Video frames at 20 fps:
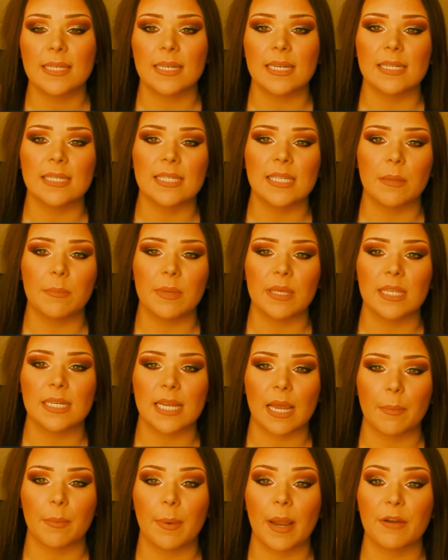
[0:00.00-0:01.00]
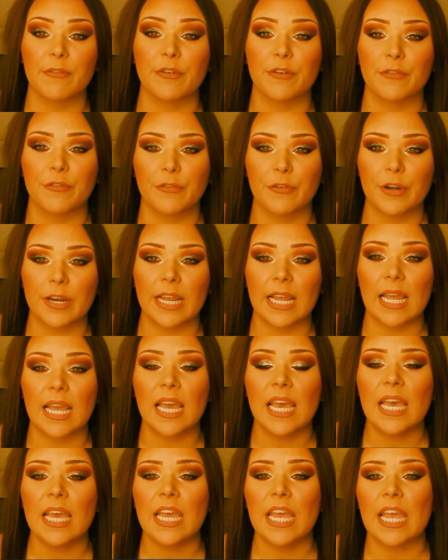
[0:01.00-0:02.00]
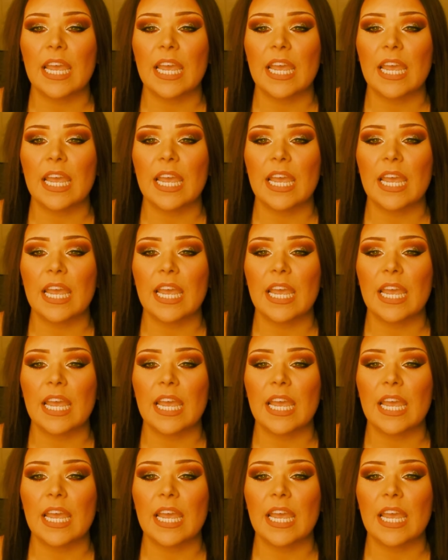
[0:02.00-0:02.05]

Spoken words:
They did send me the diaper bag for free